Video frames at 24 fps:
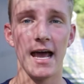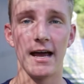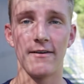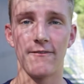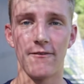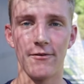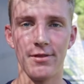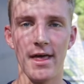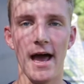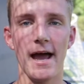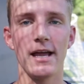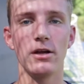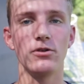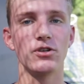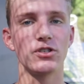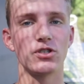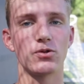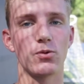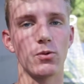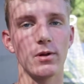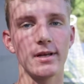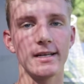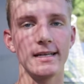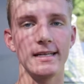and for that you
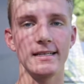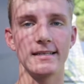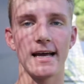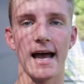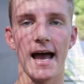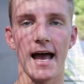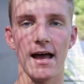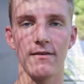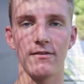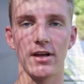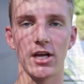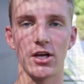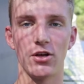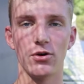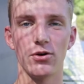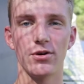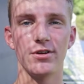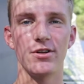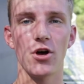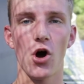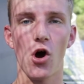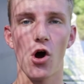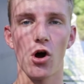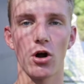just really need to have a
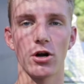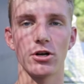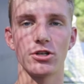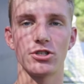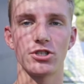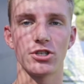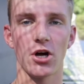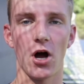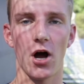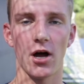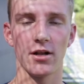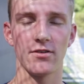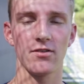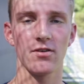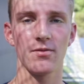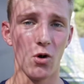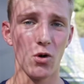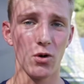good hard shot.